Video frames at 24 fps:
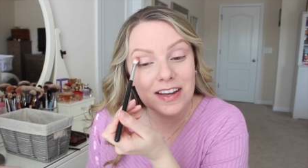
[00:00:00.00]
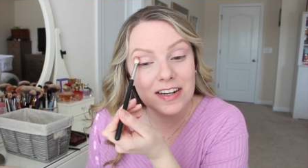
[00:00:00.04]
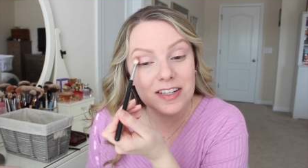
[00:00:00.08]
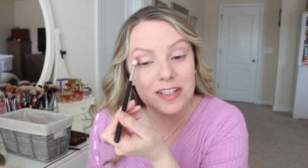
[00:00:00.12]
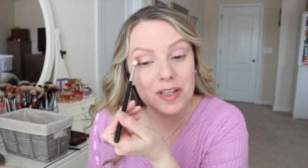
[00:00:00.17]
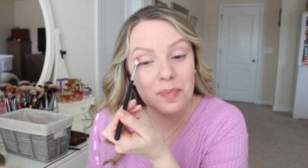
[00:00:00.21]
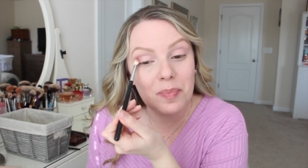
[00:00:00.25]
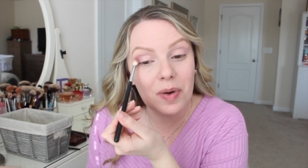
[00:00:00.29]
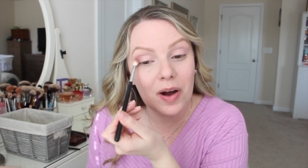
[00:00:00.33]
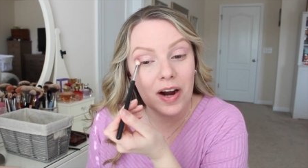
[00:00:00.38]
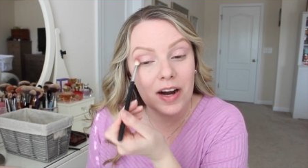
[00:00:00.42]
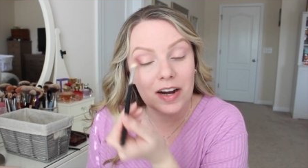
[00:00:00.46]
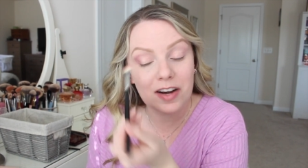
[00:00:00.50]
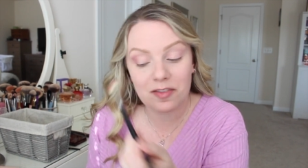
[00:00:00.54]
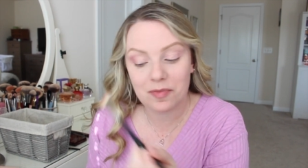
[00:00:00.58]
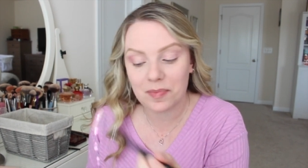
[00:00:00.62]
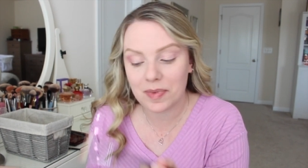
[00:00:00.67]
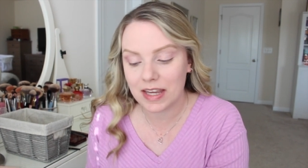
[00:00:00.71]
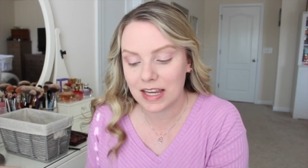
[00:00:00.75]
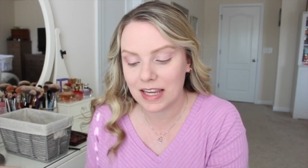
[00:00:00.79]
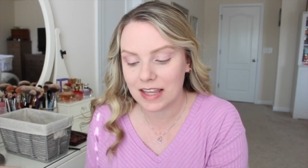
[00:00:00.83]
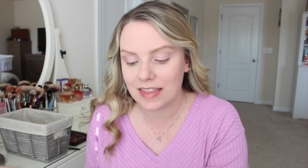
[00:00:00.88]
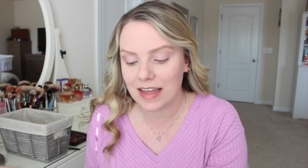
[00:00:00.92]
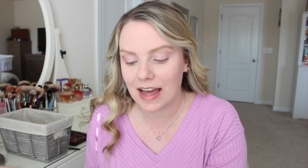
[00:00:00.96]
there's a part of
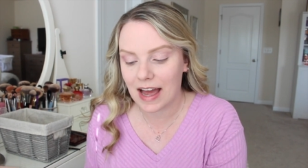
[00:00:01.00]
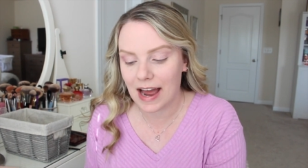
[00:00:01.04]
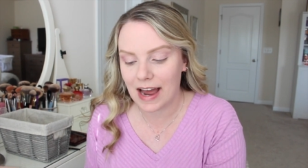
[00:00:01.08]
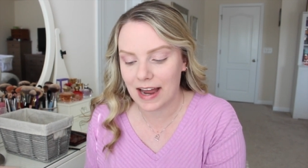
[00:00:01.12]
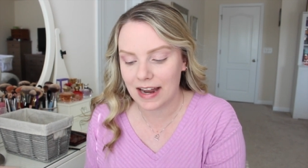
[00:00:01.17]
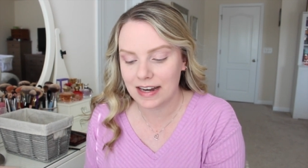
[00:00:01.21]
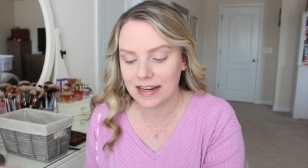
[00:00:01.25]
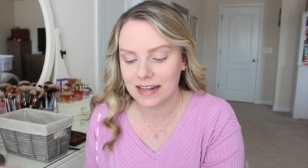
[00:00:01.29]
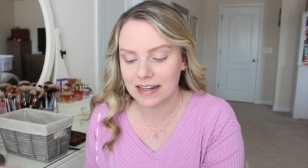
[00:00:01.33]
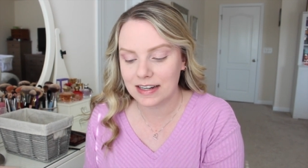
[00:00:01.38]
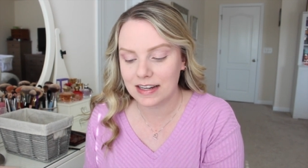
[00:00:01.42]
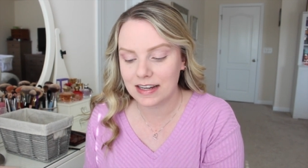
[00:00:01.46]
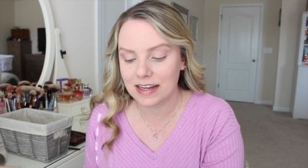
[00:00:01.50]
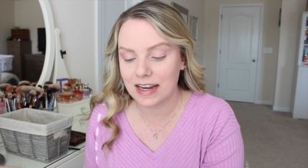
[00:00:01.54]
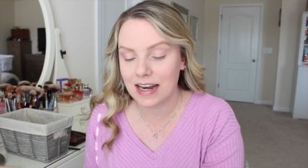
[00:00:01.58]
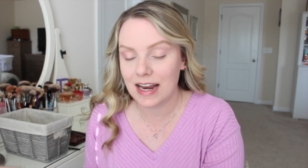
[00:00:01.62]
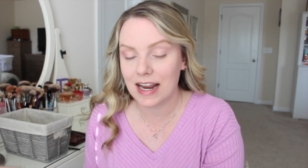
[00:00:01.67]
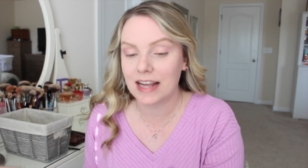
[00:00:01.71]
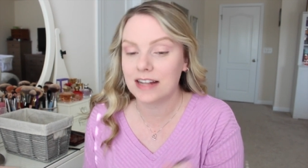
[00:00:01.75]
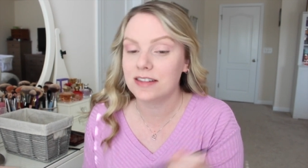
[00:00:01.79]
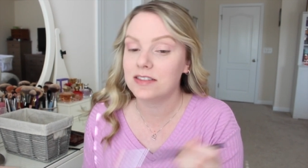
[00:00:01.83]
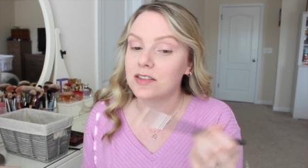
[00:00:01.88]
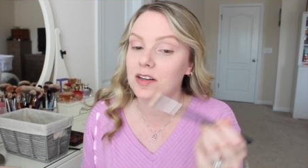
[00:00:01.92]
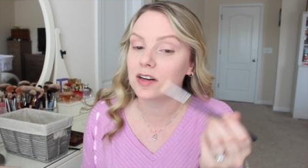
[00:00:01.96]
me that can
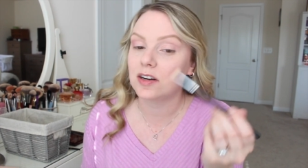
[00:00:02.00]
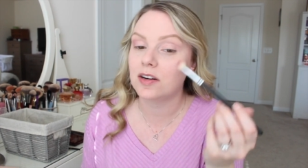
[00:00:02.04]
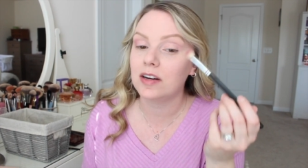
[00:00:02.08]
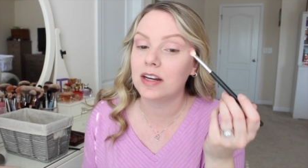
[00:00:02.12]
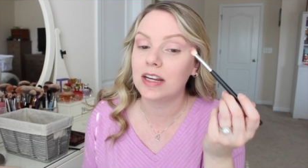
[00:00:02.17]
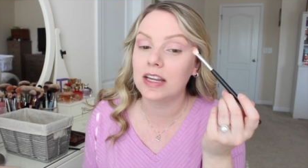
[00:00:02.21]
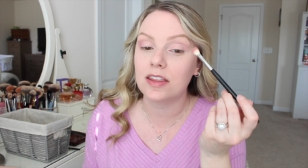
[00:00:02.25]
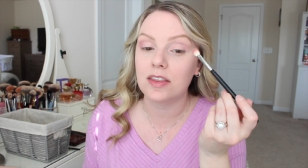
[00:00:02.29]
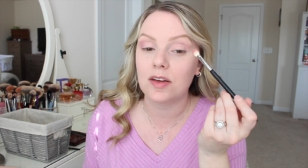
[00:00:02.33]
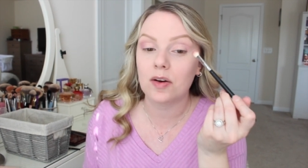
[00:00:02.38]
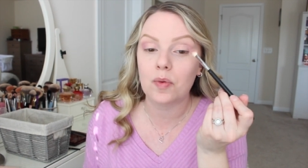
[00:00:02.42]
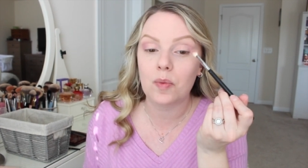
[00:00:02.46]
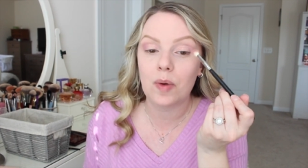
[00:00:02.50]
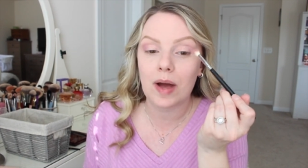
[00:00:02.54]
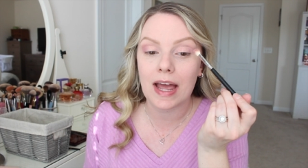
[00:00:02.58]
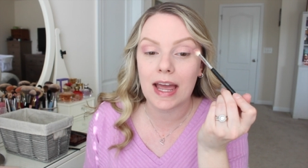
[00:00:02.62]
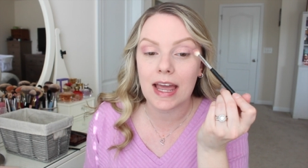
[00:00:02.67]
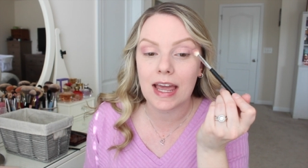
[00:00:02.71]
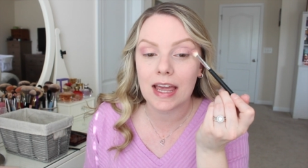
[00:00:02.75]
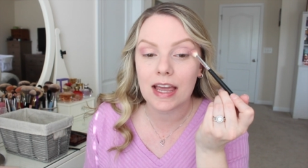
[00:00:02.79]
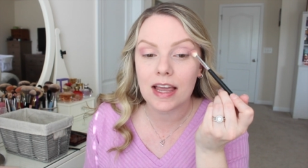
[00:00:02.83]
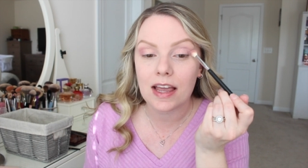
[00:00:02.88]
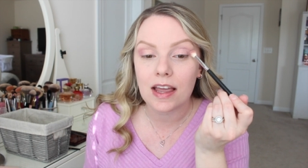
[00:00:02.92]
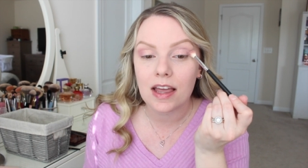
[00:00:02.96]
answer either
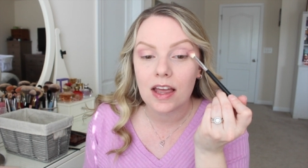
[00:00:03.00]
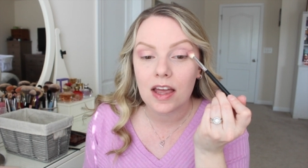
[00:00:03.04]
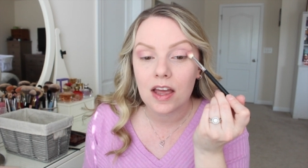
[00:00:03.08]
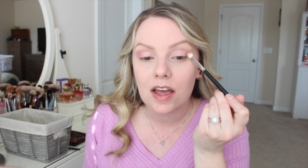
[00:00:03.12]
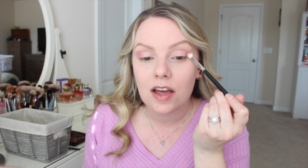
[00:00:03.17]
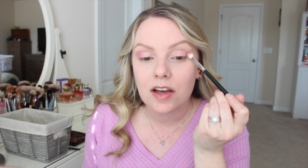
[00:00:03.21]
way.